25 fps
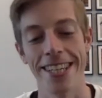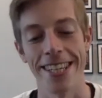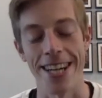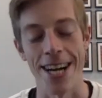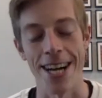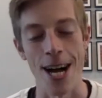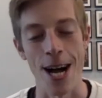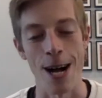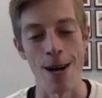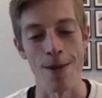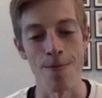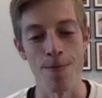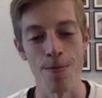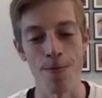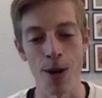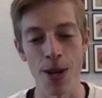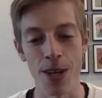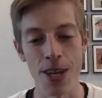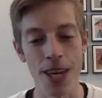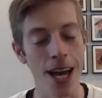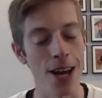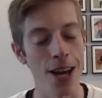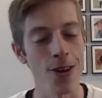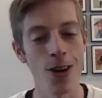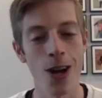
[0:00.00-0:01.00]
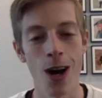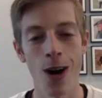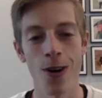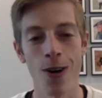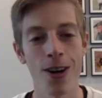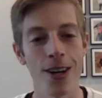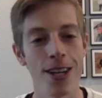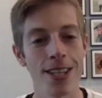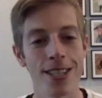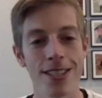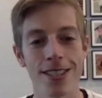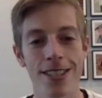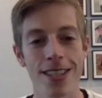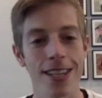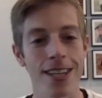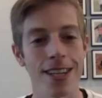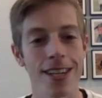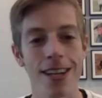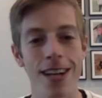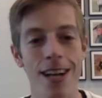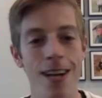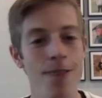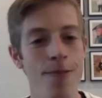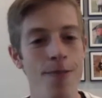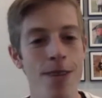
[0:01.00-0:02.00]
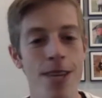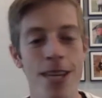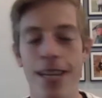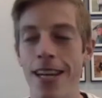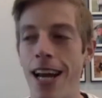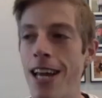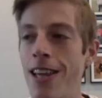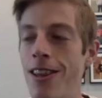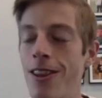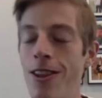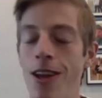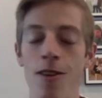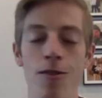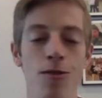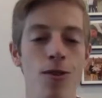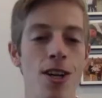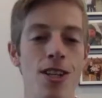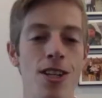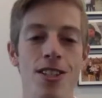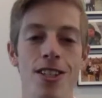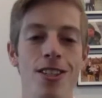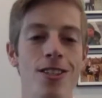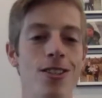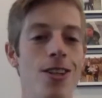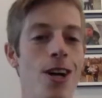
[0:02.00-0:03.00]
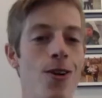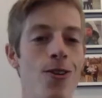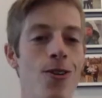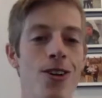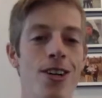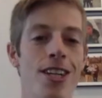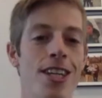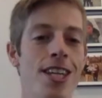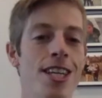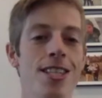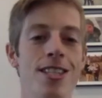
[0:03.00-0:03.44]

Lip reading: But yeah, Noah is like I love racing Noah.